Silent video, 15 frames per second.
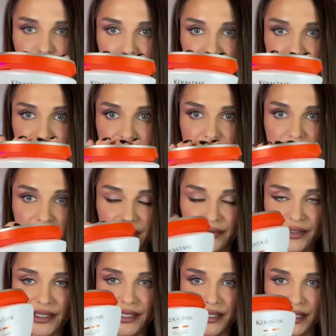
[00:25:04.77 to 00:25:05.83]
mask,
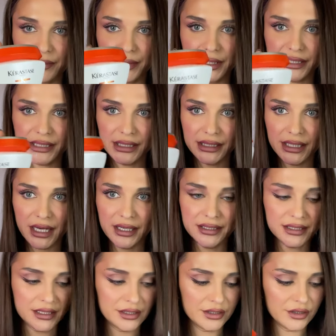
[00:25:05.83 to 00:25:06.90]
this is a bit
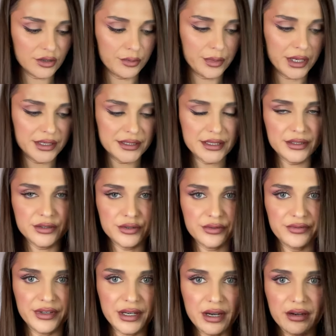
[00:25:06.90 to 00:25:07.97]
lighter in comparison to
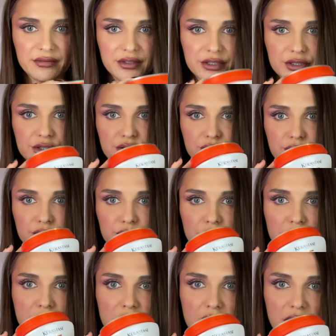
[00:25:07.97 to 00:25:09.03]
the other two.
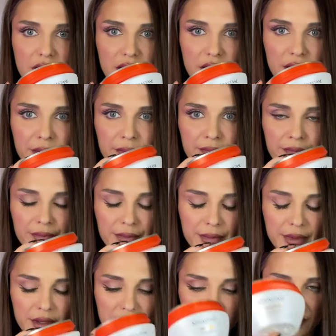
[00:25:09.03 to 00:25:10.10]

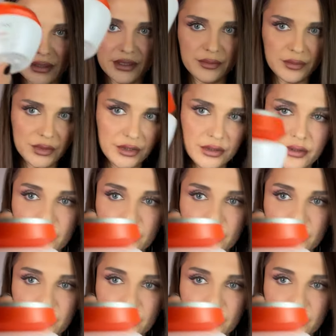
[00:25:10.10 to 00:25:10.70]
Let me